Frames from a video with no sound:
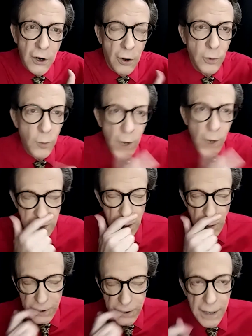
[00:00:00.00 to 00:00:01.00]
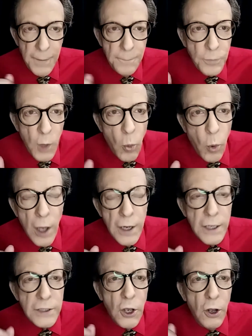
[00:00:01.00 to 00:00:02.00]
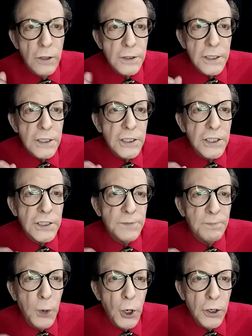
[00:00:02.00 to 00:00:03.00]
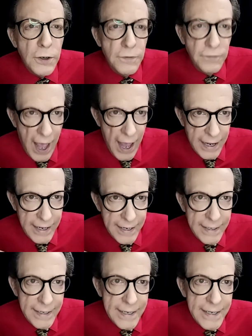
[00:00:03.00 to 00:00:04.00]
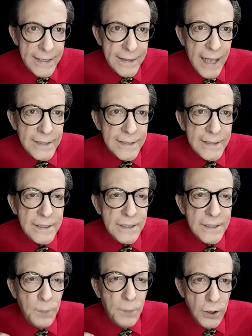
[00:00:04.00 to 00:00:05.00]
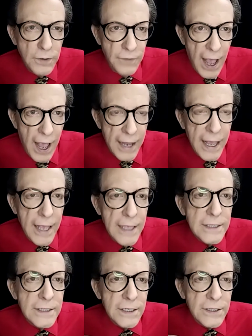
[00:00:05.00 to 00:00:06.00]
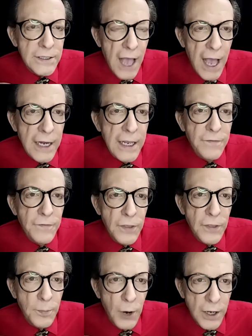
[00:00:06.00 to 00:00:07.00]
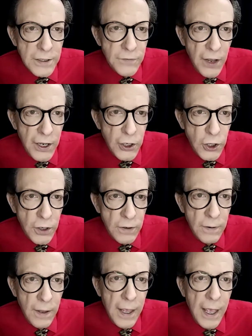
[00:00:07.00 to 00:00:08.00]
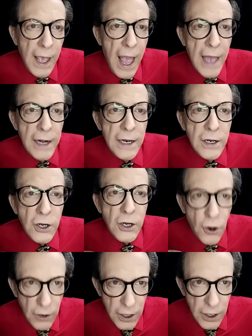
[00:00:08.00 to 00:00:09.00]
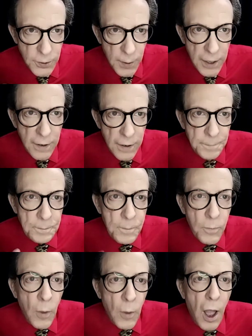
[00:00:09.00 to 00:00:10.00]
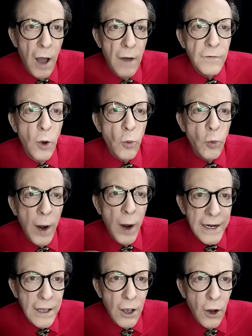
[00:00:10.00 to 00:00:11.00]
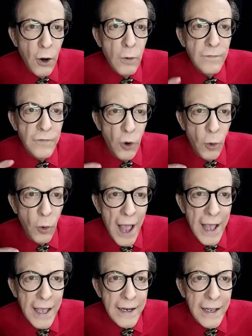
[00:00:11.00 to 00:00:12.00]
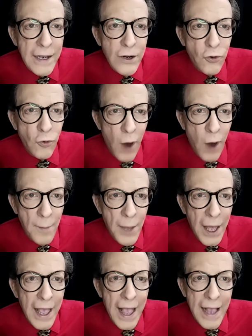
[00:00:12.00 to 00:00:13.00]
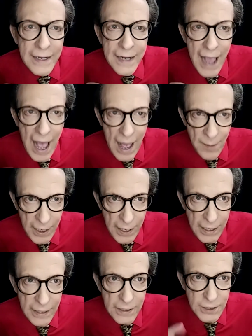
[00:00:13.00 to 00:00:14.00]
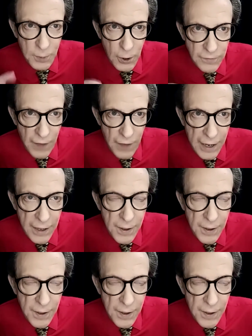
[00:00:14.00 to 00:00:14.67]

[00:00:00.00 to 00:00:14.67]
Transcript: on the West Coast. One is called SPURDVAC. That's SPURDVAC, Society for the Preservation and Encouragement of Radio, Variety, Drama, and Comedy, SPURDVAC.